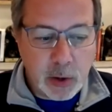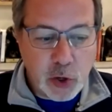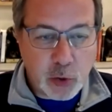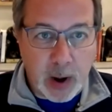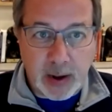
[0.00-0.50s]

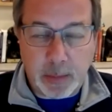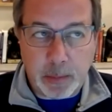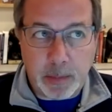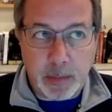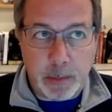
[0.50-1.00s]

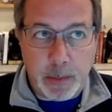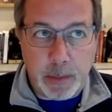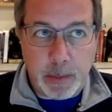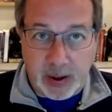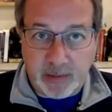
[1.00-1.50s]

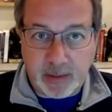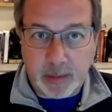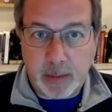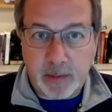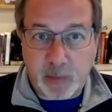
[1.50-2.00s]
trend-based
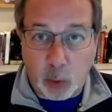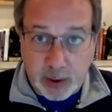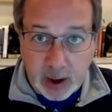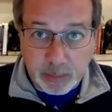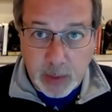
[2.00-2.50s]

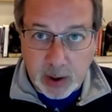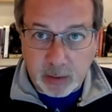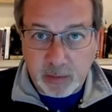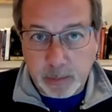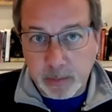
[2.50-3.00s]
forecast
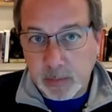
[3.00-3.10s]
models